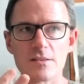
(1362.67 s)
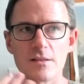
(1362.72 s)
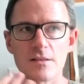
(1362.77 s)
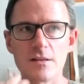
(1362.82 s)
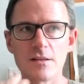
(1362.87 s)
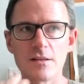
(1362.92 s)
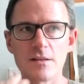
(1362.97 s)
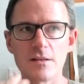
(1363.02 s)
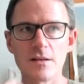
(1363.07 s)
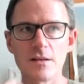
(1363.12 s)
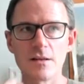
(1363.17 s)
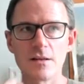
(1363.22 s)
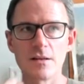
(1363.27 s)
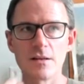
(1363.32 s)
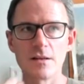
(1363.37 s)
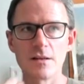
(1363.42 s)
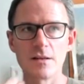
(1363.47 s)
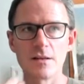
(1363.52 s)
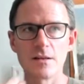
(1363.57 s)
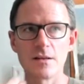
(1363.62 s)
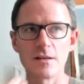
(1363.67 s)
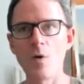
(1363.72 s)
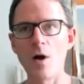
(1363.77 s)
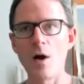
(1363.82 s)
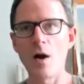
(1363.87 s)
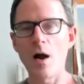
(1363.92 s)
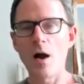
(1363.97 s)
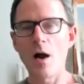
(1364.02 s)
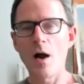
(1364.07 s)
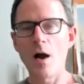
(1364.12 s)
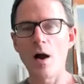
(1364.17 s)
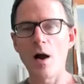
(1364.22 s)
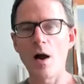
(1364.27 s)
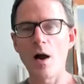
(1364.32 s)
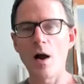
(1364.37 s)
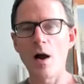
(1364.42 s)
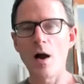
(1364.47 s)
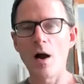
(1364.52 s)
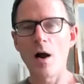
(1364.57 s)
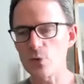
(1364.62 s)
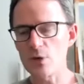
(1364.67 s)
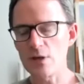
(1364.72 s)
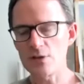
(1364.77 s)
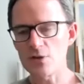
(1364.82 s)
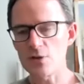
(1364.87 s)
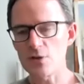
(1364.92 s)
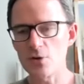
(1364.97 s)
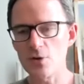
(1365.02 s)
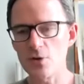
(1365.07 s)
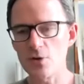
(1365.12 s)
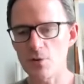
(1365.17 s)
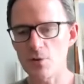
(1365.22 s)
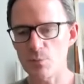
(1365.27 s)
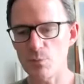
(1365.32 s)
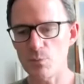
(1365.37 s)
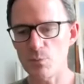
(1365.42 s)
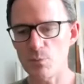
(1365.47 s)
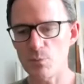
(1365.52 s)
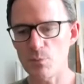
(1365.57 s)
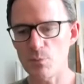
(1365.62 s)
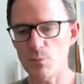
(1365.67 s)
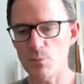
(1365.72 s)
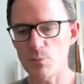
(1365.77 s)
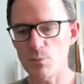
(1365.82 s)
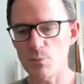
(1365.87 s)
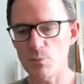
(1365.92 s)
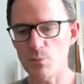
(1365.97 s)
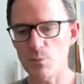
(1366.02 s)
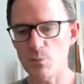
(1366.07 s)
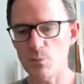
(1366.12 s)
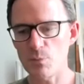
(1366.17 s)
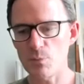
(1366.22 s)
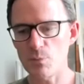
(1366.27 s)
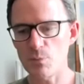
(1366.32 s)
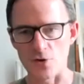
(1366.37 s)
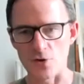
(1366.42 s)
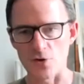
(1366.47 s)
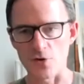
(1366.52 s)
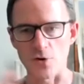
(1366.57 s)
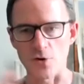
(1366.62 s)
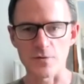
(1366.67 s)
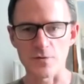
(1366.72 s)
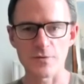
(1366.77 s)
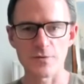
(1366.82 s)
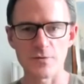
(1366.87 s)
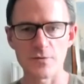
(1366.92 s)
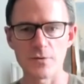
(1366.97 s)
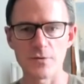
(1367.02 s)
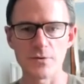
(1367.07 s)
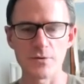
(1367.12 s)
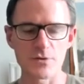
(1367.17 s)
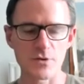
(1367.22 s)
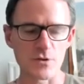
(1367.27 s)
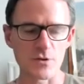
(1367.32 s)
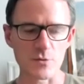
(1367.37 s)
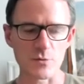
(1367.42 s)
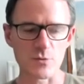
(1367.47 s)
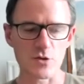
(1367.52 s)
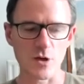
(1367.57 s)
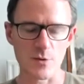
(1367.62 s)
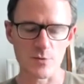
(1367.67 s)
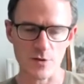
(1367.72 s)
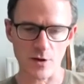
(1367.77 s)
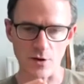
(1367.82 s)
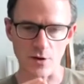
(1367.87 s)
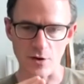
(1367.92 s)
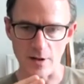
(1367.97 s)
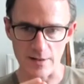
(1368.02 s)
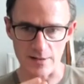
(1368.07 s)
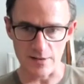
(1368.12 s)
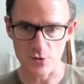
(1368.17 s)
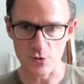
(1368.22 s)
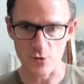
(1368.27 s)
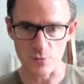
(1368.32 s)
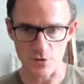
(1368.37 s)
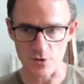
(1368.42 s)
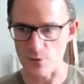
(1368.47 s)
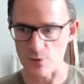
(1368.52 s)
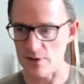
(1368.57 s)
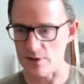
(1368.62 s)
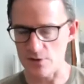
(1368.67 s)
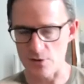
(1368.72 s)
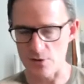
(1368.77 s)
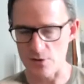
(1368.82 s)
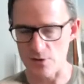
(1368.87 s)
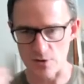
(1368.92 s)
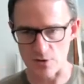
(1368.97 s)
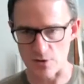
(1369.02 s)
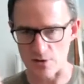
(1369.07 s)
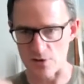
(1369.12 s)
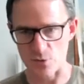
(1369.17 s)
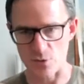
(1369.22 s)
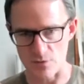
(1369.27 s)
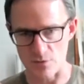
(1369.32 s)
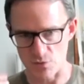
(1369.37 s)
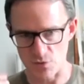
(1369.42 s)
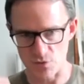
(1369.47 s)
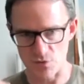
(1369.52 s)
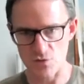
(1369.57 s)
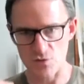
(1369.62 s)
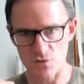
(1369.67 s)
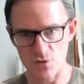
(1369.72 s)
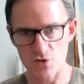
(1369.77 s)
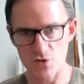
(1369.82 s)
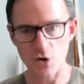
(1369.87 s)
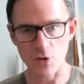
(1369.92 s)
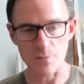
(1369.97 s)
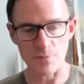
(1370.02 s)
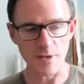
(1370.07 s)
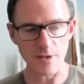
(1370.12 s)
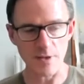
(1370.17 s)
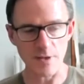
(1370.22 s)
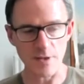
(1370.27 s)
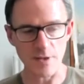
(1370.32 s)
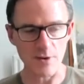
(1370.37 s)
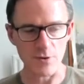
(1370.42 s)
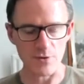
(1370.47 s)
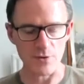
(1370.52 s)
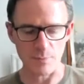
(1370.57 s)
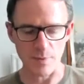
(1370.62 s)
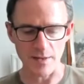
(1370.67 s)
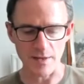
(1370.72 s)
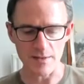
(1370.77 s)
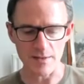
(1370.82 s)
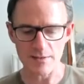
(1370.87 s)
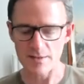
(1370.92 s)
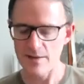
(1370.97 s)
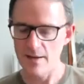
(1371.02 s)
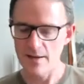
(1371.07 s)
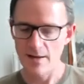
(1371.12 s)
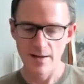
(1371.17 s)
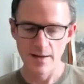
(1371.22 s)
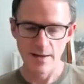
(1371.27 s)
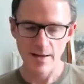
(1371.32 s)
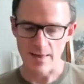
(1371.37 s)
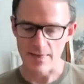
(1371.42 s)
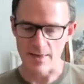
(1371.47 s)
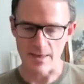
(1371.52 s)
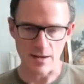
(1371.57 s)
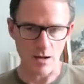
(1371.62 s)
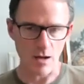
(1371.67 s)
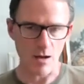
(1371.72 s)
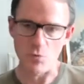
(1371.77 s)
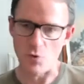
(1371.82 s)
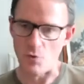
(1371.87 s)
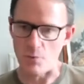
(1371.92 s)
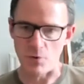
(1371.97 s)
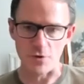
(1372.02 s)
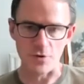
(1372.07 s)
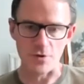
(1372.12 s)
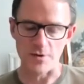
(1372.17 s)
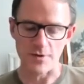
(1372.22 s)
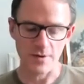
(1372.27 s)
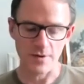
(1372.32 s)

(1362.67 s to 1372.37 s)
I have a sweet tooth and it switches on and off. So sometimes I got like super sweet tooth. I just want to chomp down on bits, and then I'm not bothered.